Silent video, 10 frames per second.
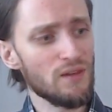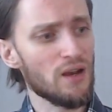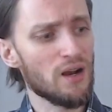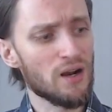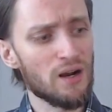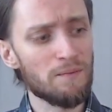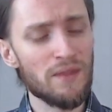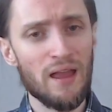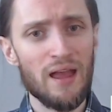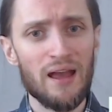
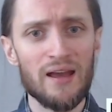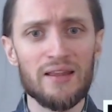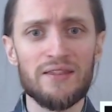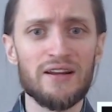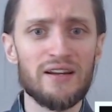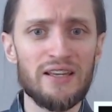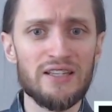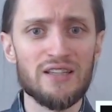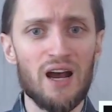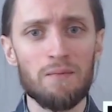there
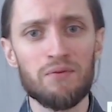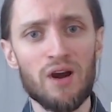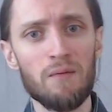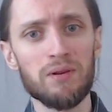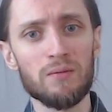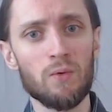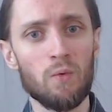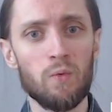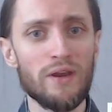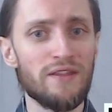is a problem
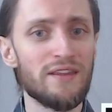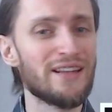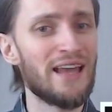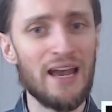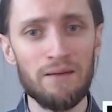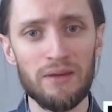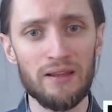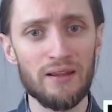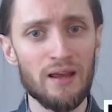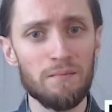with the
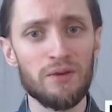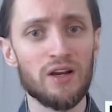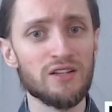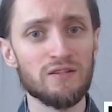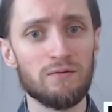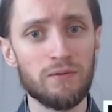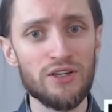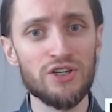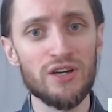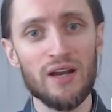timing, because of
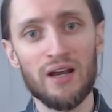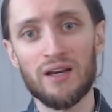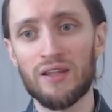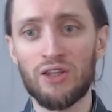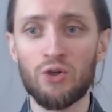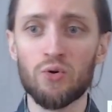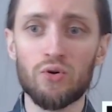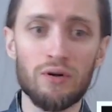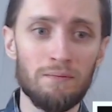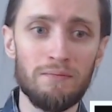which
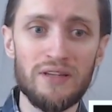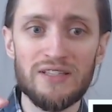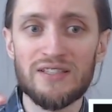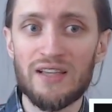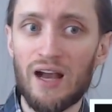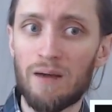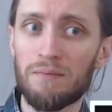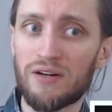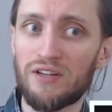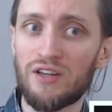you miss a
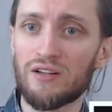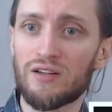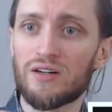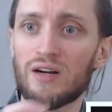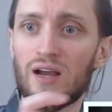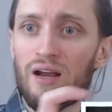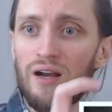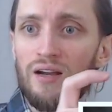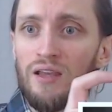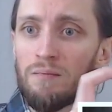particular
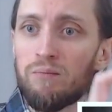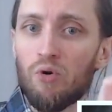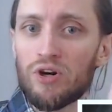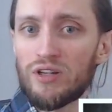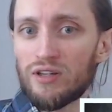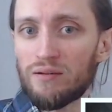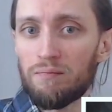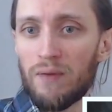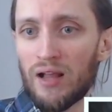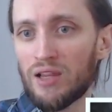important
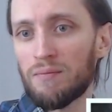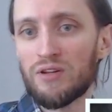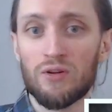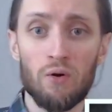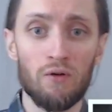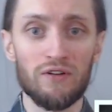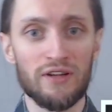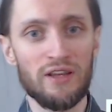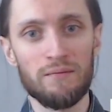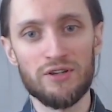element of an
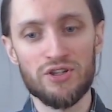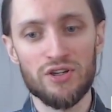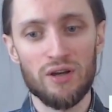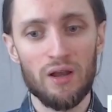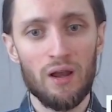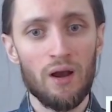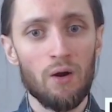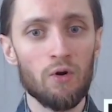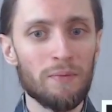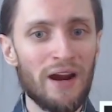image.
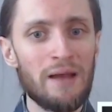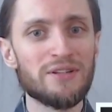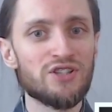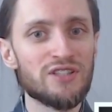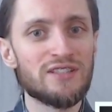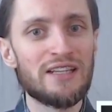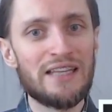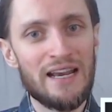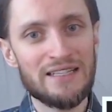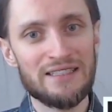Or perhaps just the
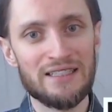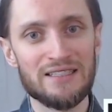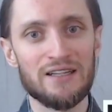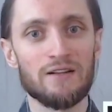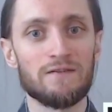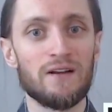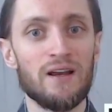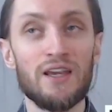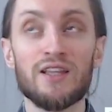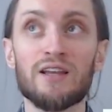text itself.
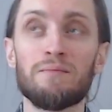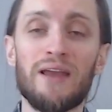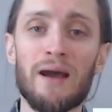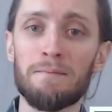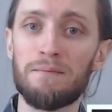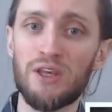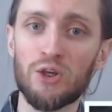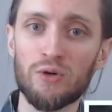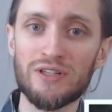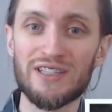It can be
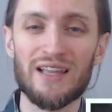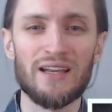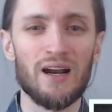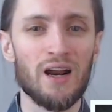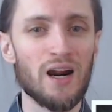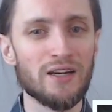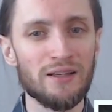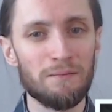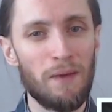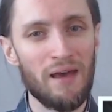ambiguous, like a
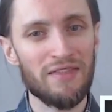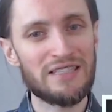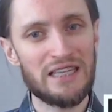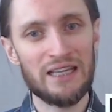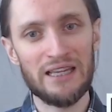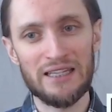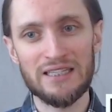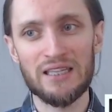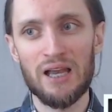garden path sentence,